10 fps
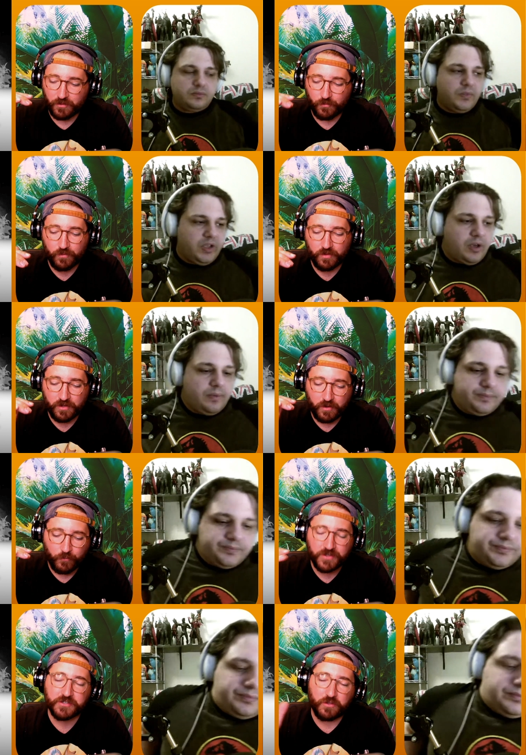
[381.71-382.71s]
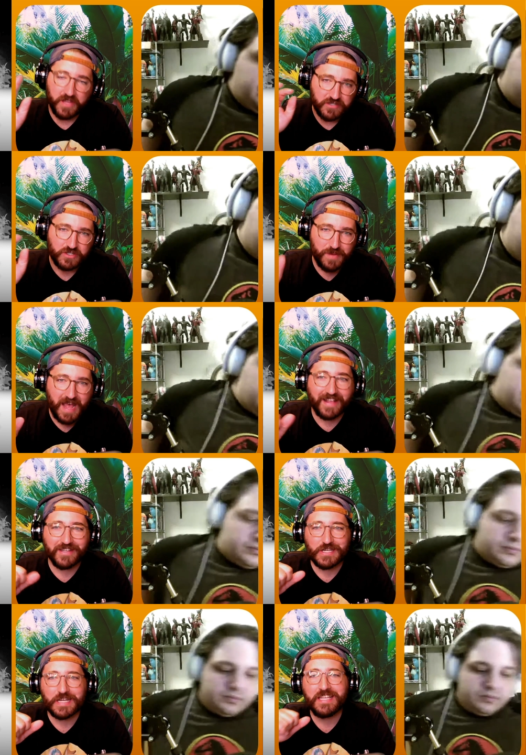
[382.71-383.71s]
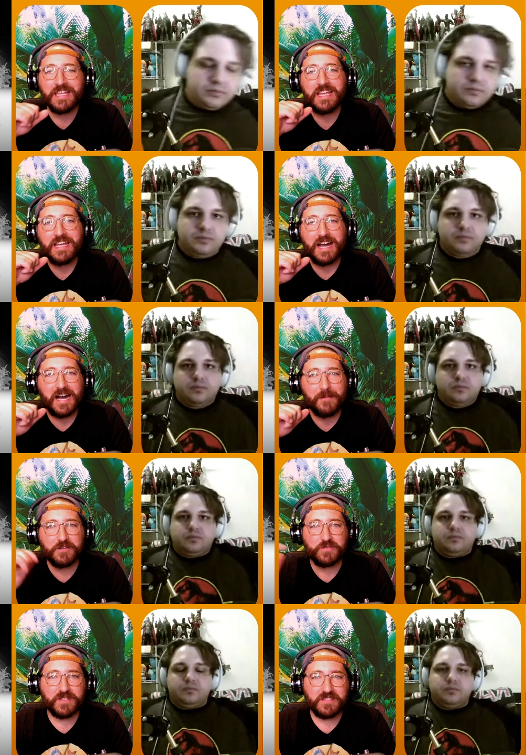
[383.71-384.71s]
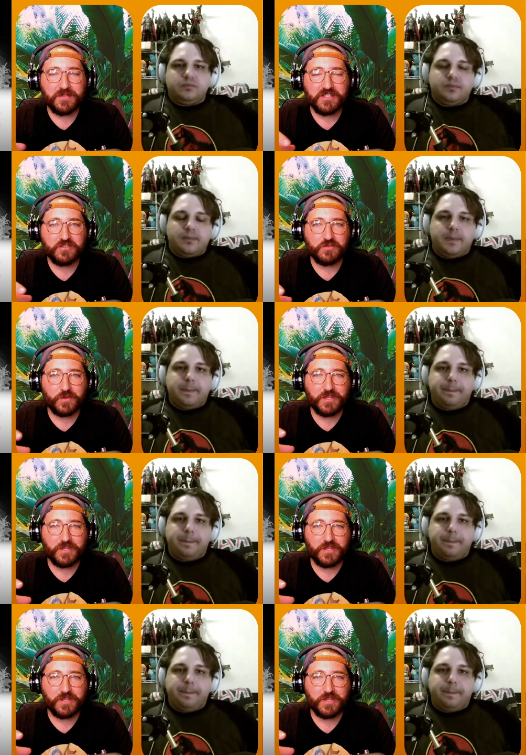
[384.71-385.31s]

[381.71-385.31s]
Speaker 1: a yep. original-ish packaging. Um, there's been some issues